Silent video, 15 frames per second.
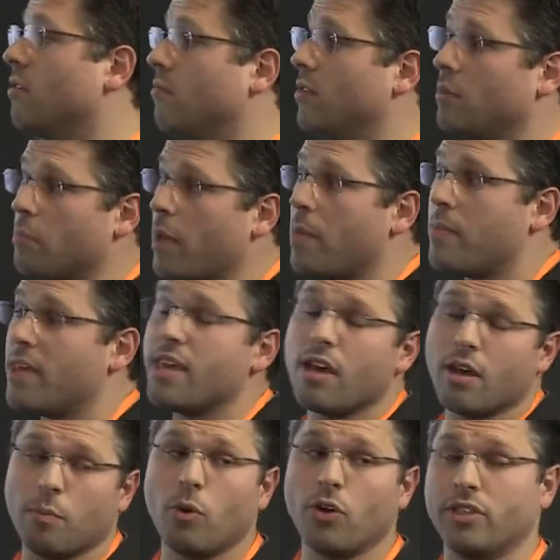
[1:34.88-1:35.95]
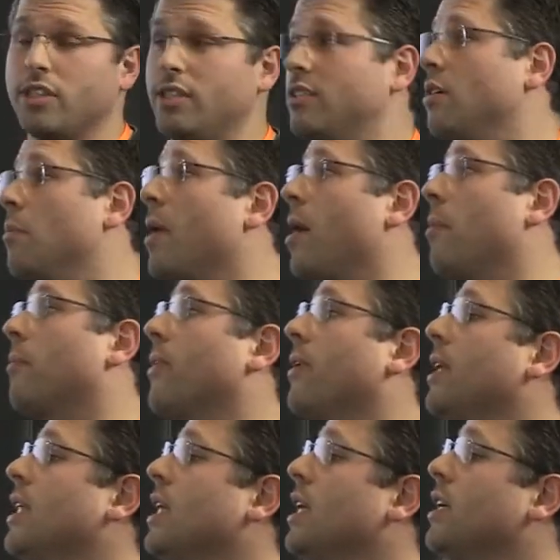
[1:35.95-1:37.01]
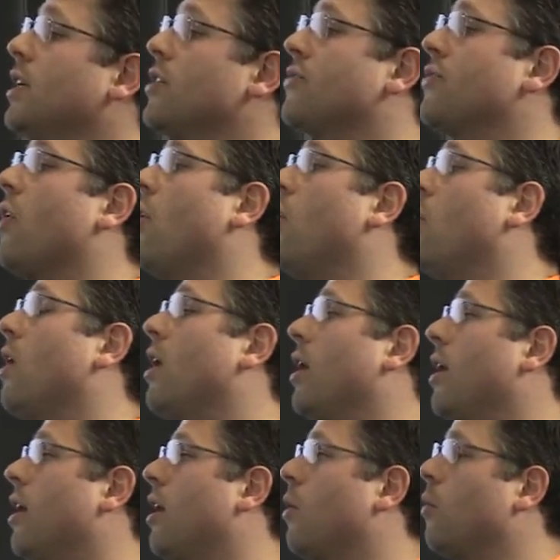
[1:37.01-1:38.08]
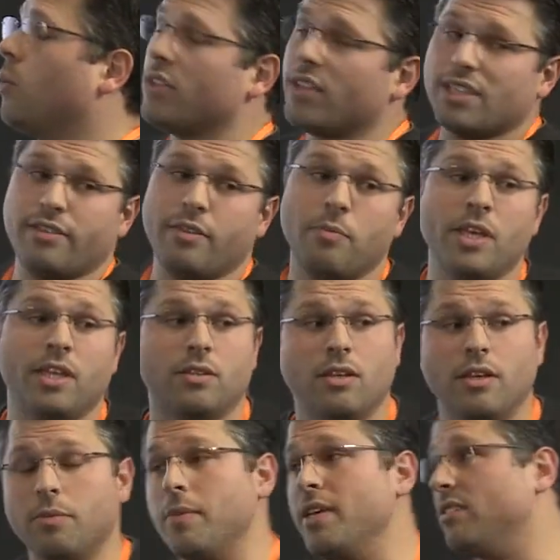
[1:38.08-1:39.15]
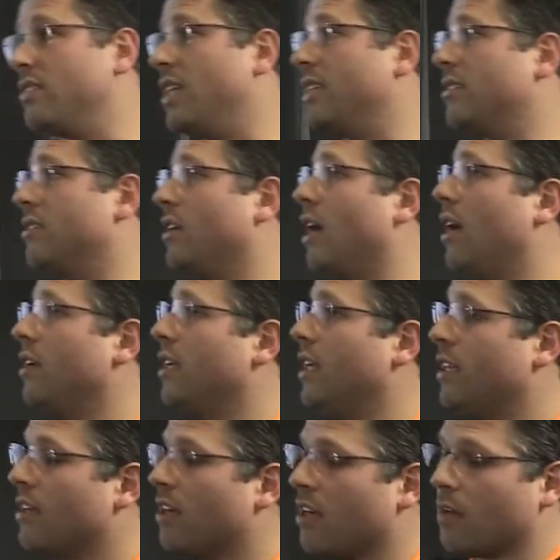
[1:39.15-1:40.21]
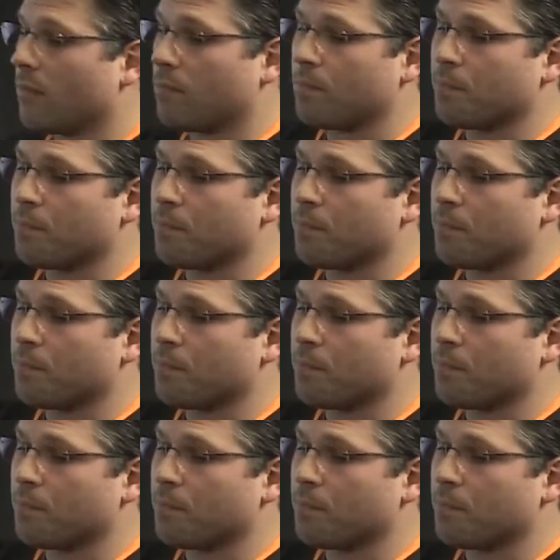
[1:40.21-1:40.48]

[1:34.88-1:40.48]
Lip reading: maybe a point in the map. So what does it mean? It means that in a